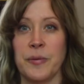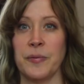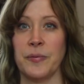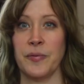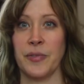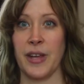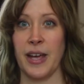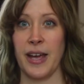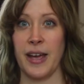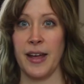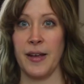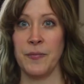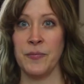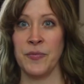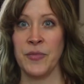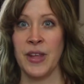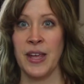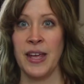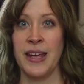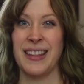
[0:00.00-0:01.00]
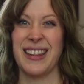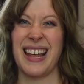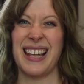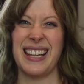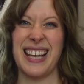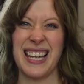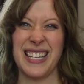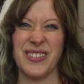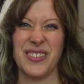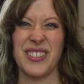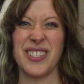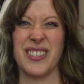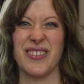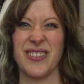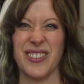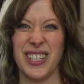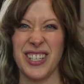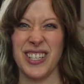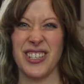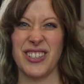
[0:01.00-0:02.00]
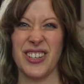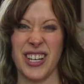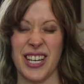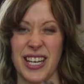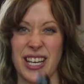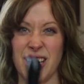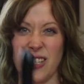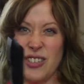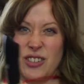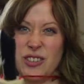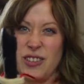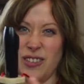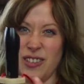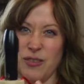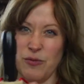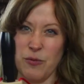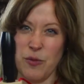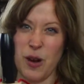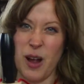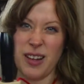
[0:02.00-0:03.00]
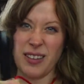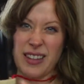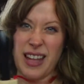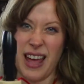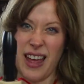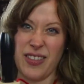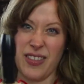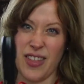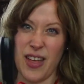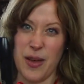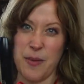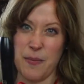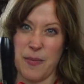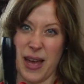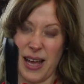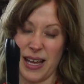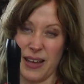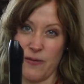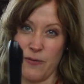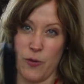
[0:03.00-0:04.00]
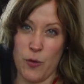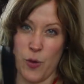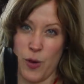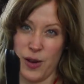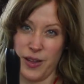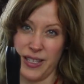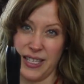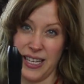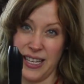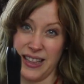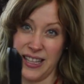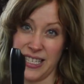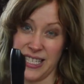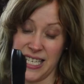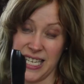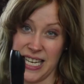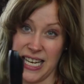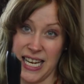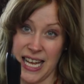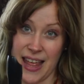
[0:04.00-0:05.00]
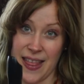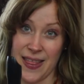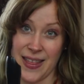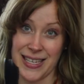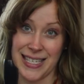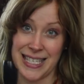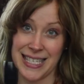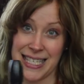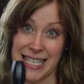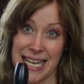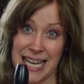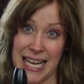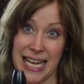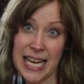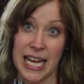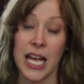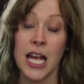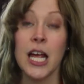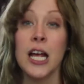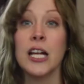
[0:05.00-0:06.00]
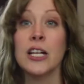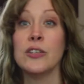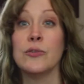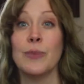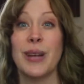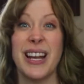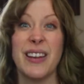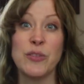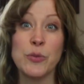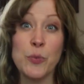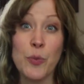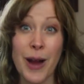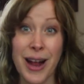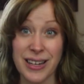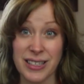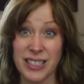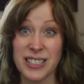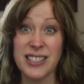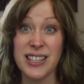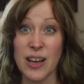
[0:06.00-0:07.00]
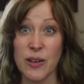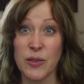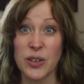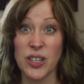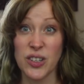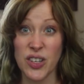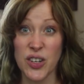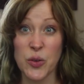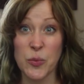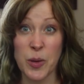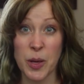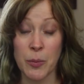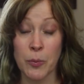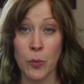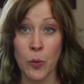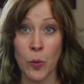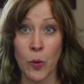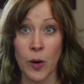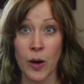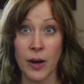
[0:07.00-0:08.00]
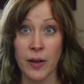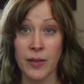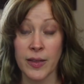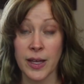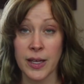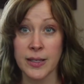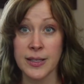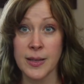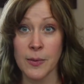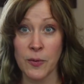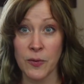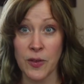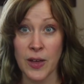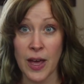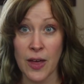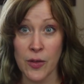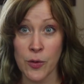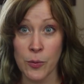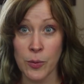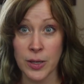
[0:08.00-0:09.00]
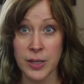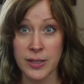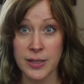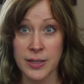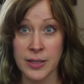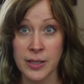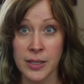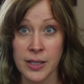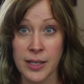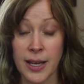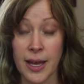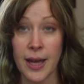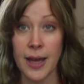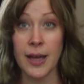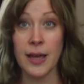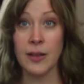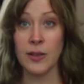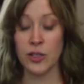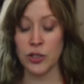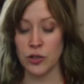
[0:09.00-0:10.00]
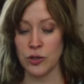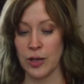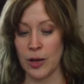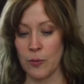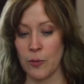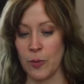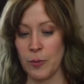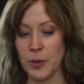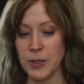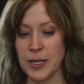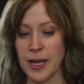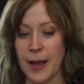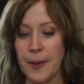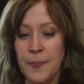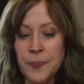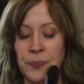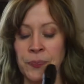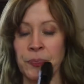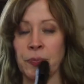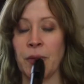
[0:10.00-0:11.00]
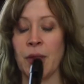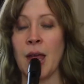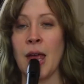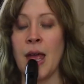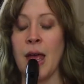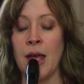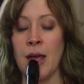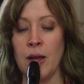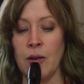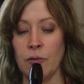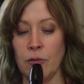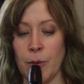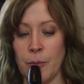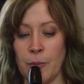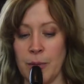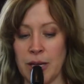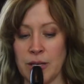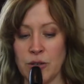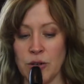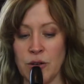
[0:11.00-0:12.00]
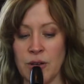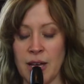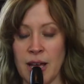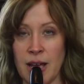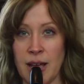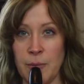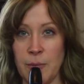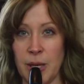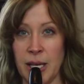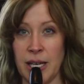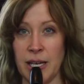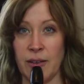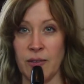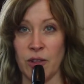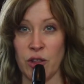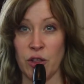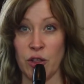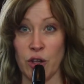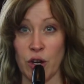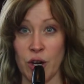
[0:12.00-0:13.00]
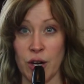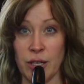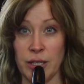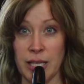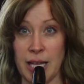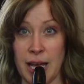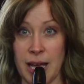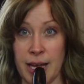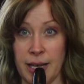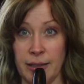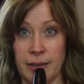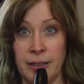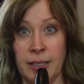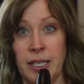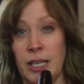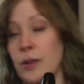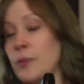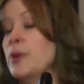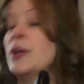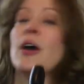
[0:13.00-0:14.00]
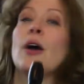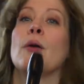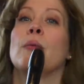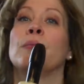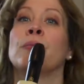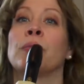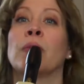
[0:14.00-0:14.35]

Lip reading: okay? That last one's a really tricky because you have to rock that thumb back and forth to get the D and the C. So you might have to practice that one a little bit more than some of the other ones. Okay, let's do that one more time. From measure 9, beginning of the third line. Here we go.